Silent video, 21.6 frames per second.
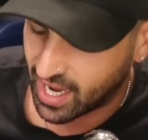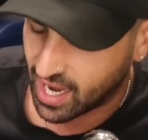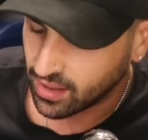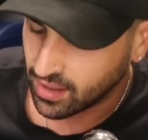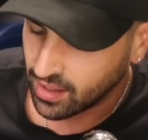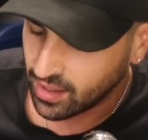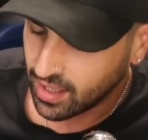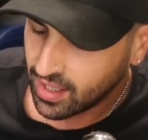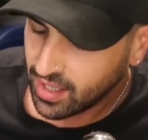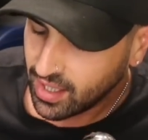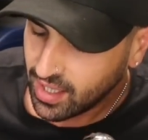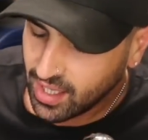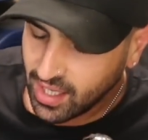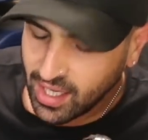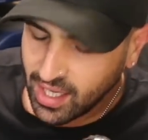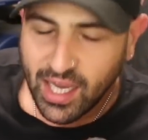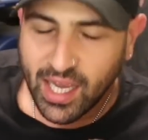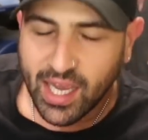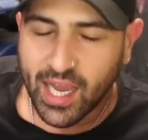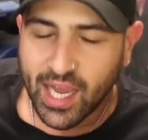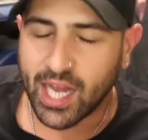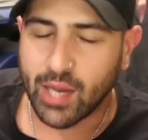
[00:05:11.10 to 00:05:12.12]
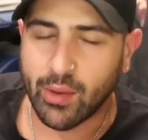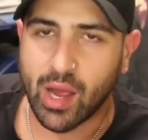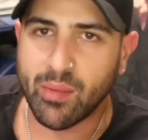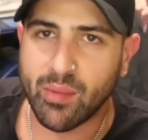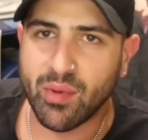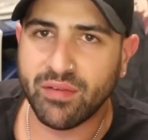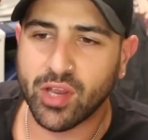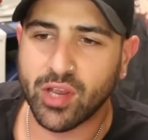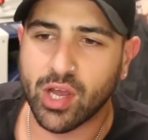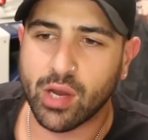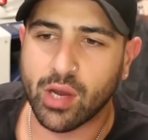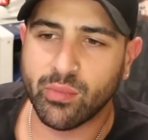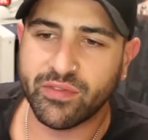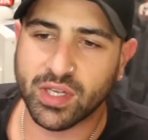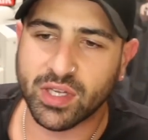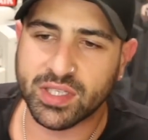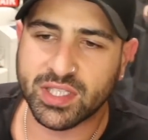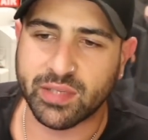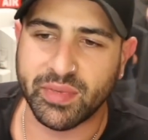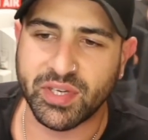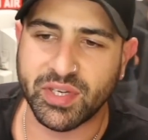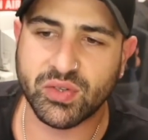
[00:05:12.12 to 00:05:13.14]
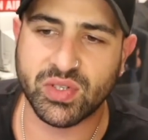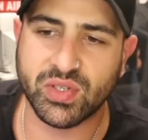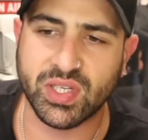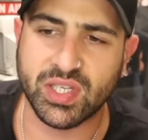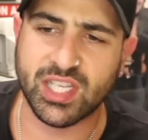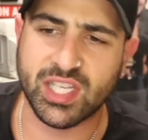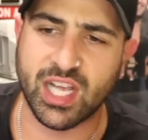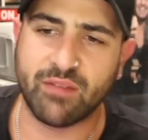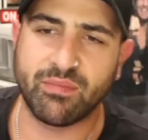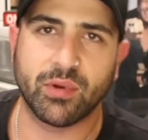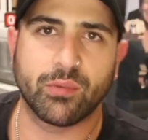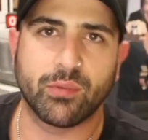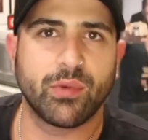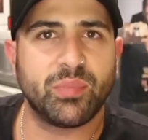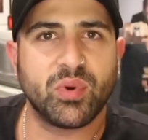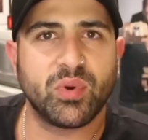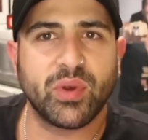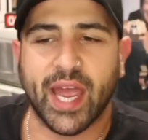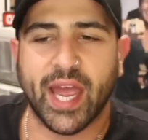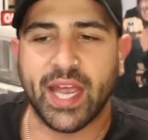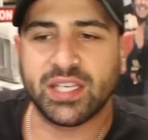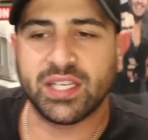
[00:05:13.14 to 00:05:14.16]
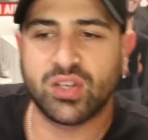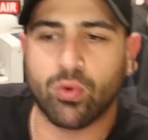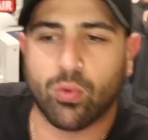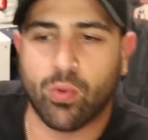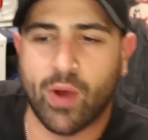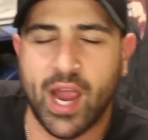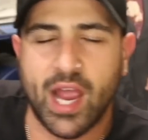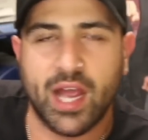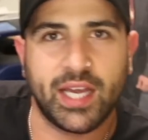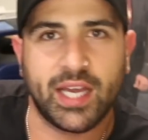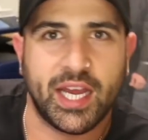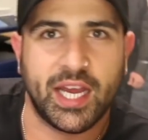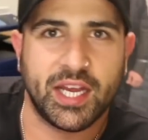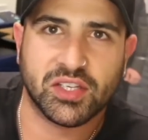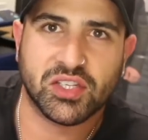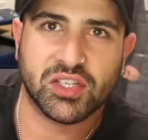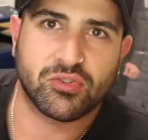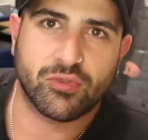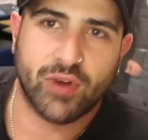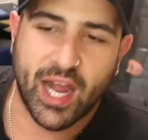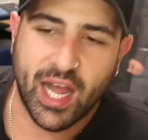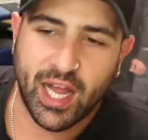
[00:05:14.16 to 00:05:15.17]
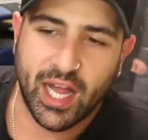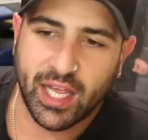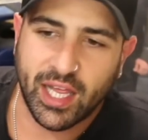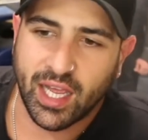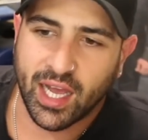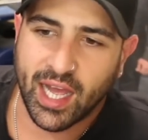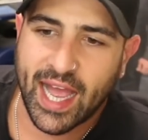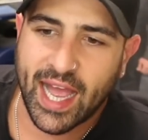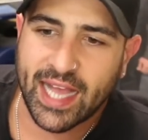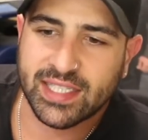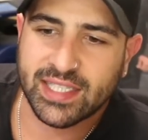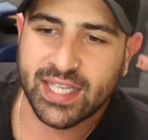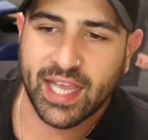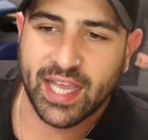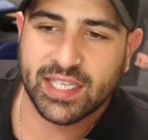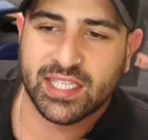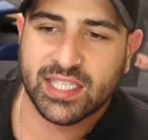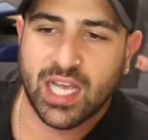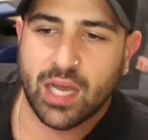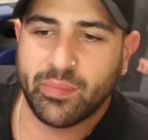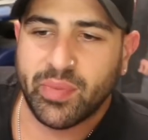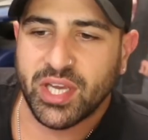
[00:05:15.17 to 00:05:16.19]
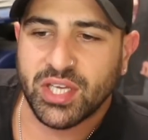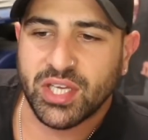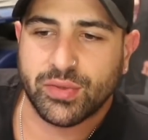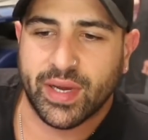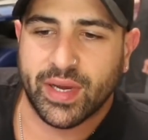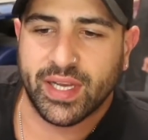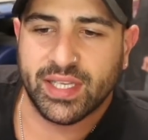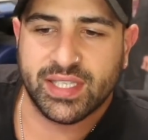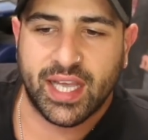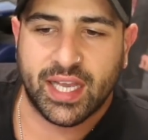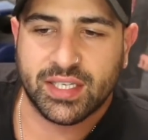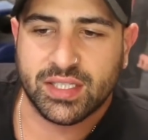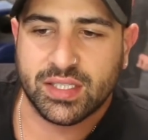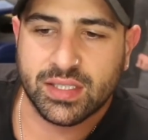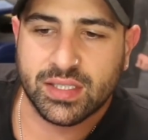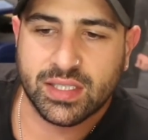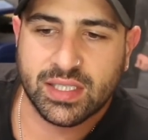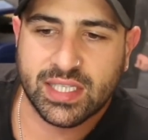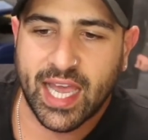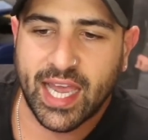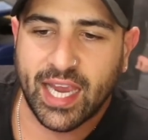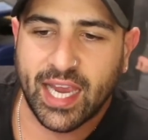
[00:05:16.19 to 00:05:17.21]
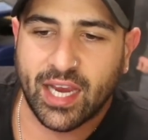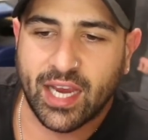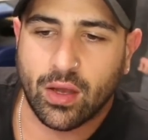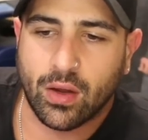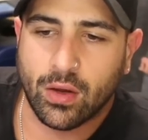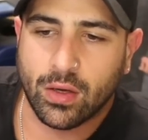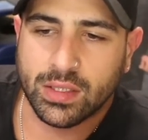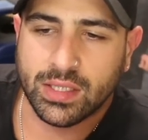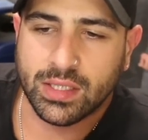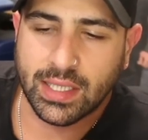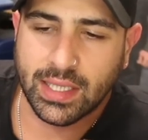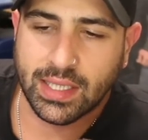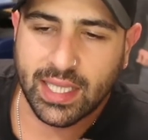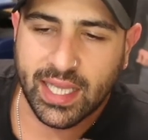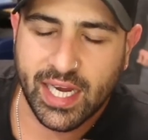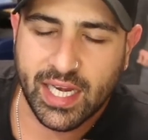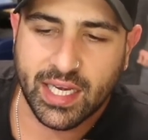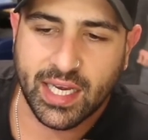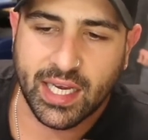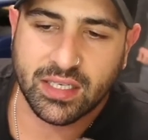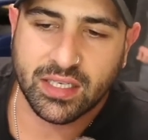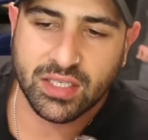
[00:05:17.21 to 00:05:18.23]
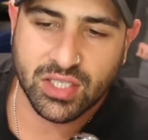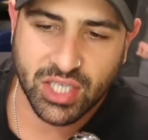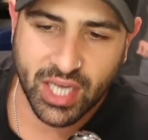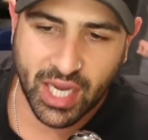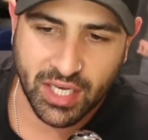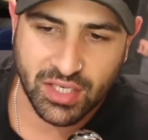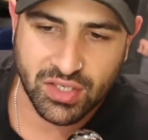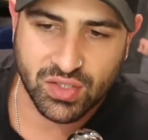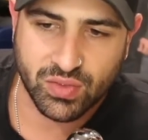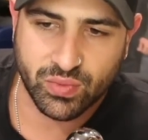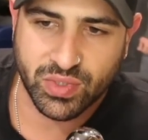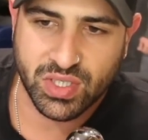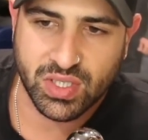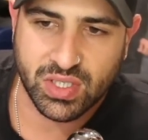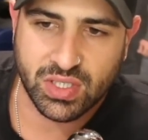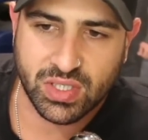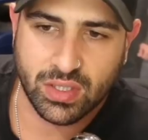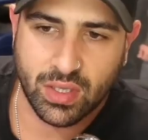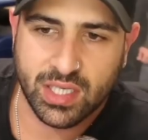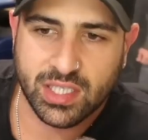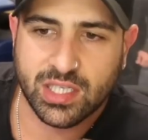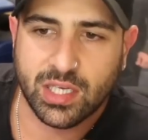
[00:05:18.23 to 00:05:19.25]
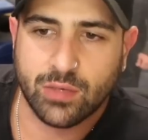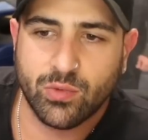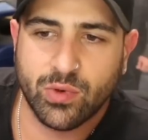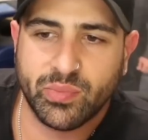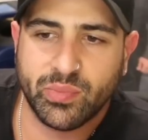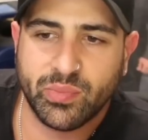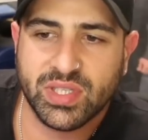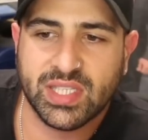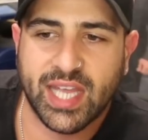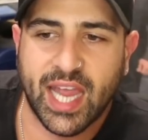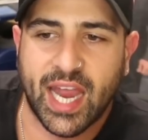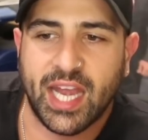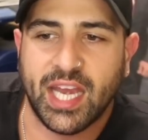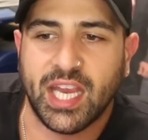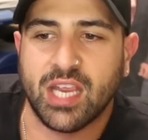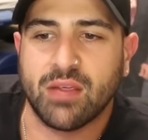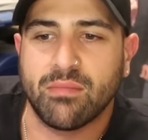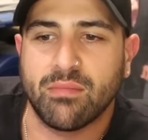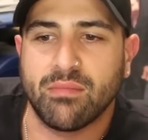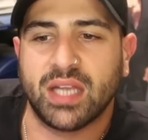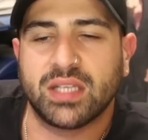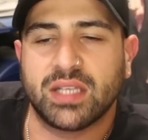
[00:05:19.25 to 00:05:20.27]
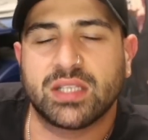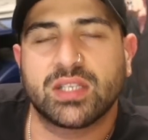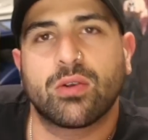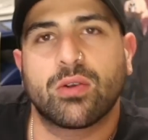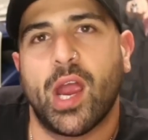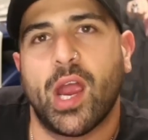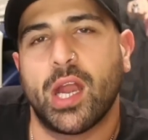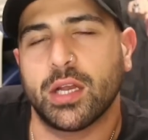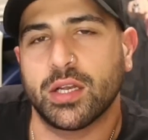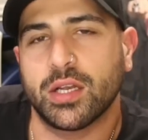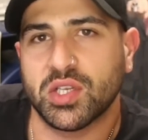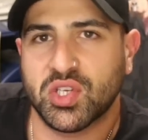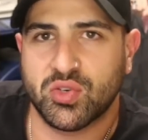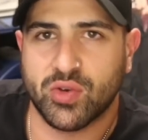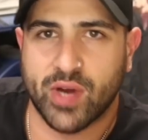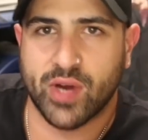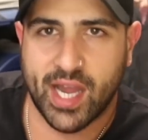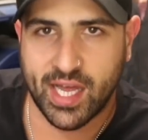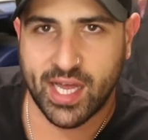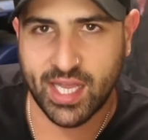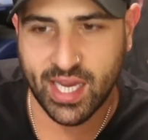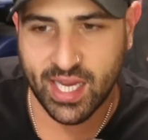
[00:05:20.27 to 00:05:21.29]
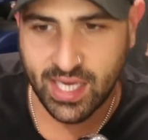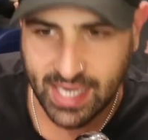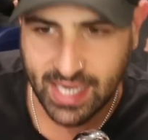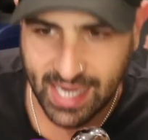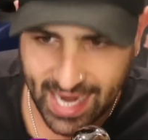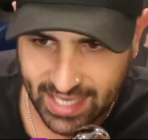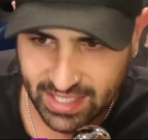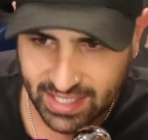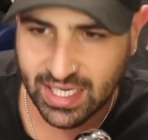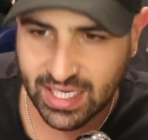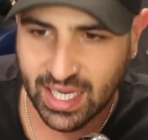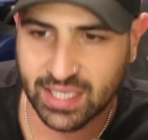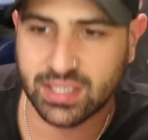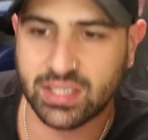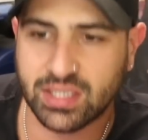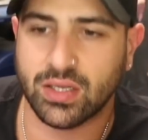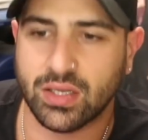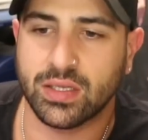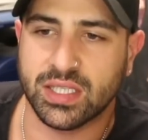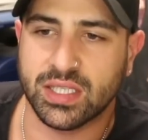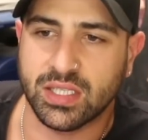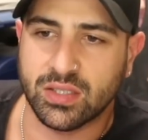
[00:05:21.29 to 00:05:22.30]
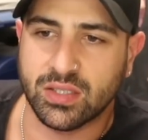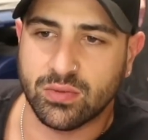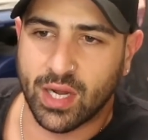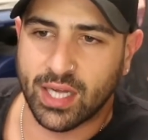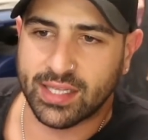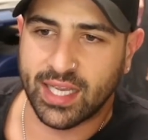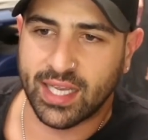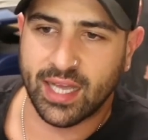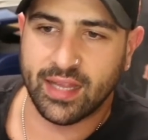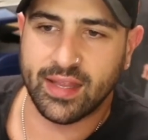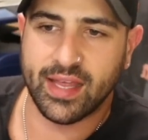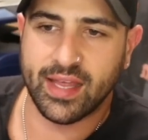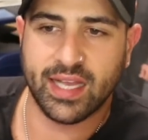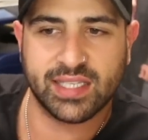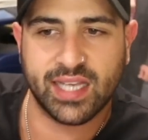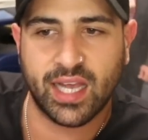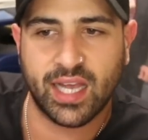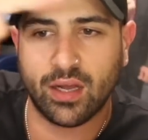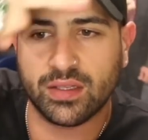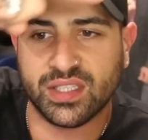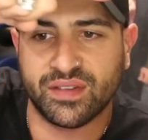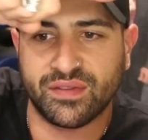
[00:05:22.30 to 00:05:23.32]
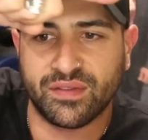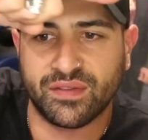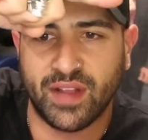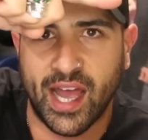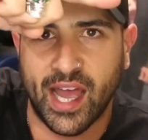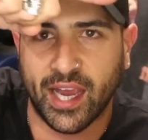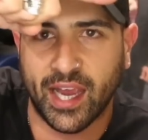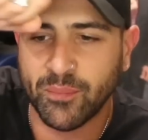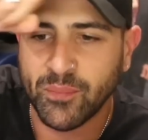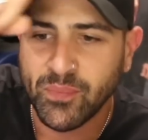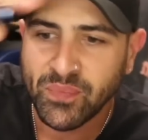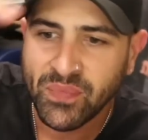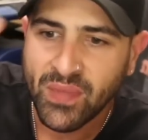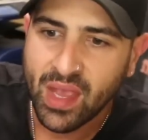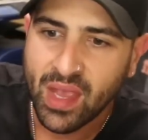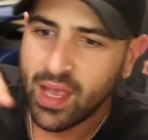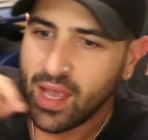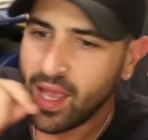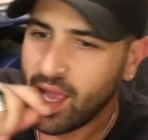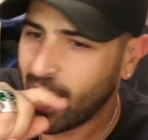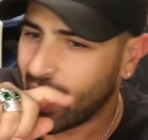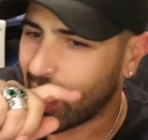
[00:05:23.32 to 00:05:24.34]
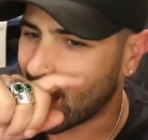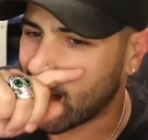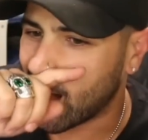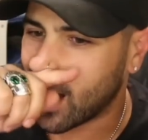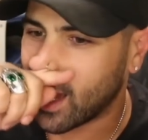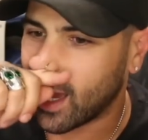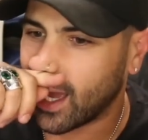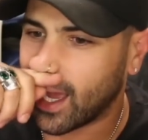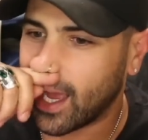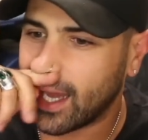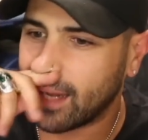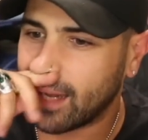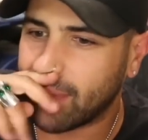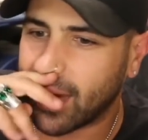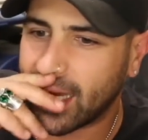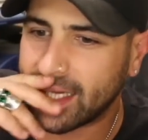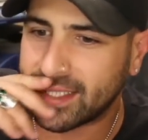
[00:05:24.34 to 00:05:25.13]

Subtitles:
Now, Anyway, moving on, we've got some interesting stuff, but Ripple gains ground in Australia as XRP transactions take on lead exchanges, which is nice. So Ripple is gaining immense ground in Australia. Yes, us Aussies right there. There's our Aussie flag. And